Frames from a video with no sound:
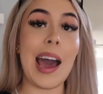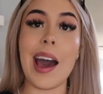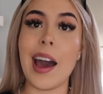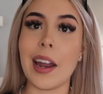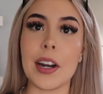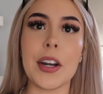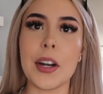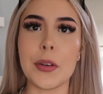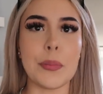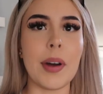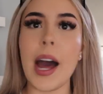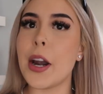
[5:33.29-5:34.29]
I don't
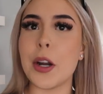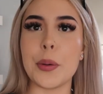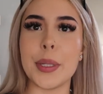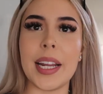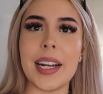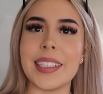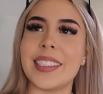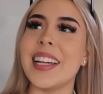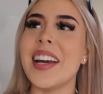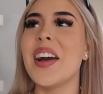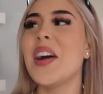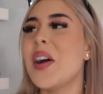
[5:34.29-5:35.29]
know what day it is,
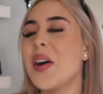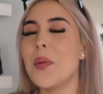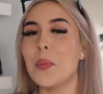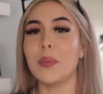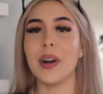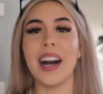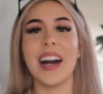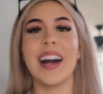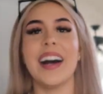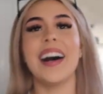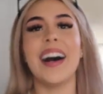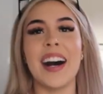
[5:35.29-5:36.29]

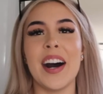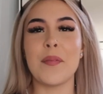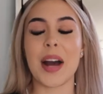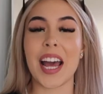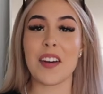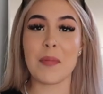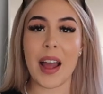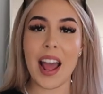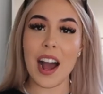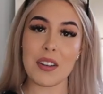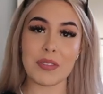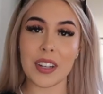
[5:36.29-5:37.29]
but I have my
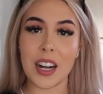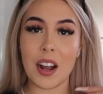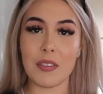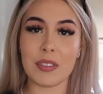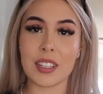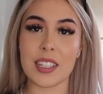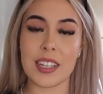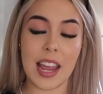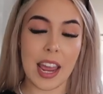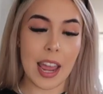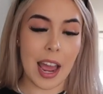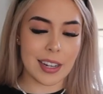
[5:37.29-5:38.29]
outfit on for the day.